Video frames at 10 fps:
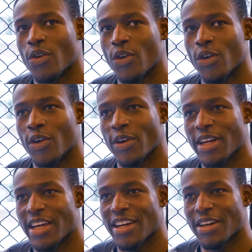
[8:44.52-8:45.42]
or
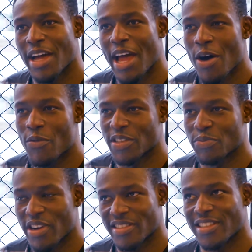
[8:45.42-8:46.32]
Elvis
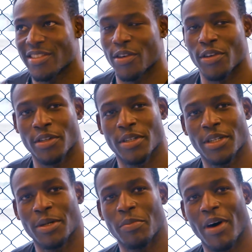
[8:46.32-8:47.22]
Presley song,
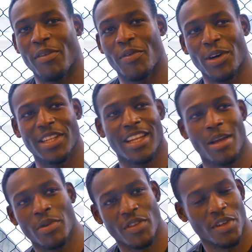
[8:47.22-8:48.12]
but I forgot the
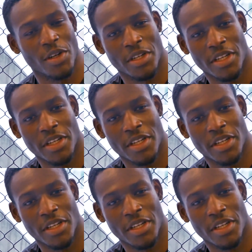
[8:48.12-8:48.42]
name of the song.